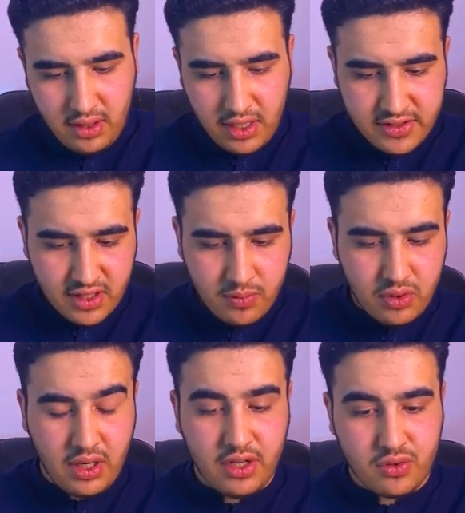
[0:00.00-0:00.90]
Let's come
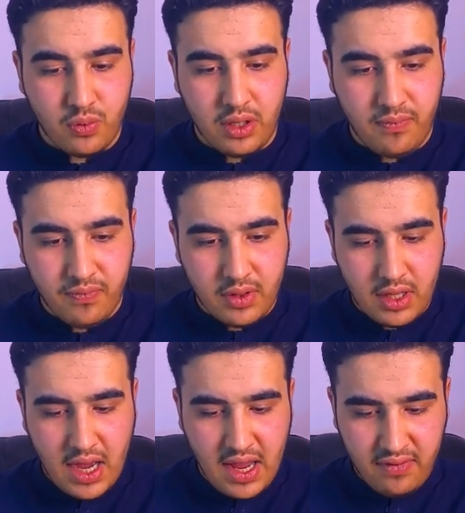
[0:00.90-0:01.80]
to the next one.
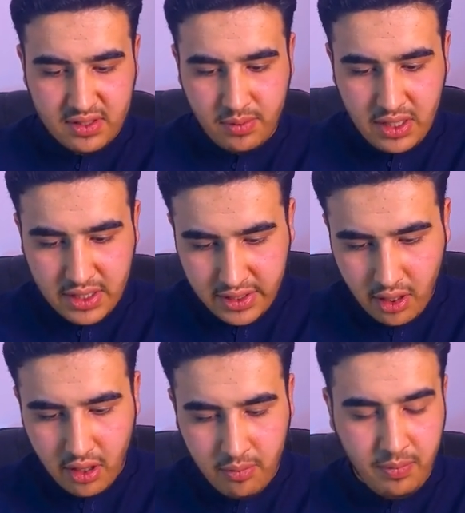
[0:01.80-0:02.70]
I have explained the
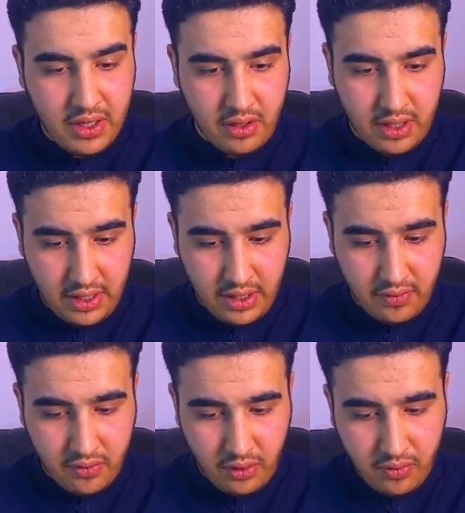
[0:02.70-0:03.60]
DR and BDR in
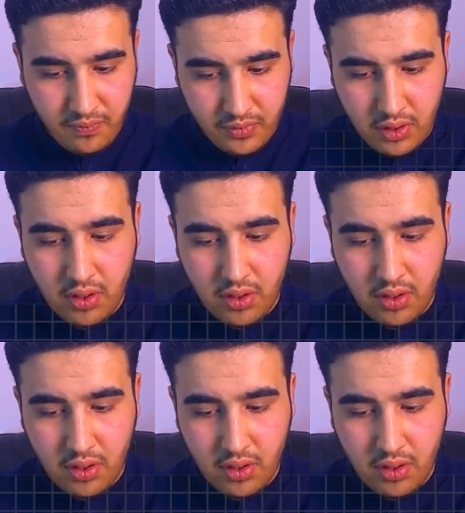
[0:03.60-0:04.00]
here for you.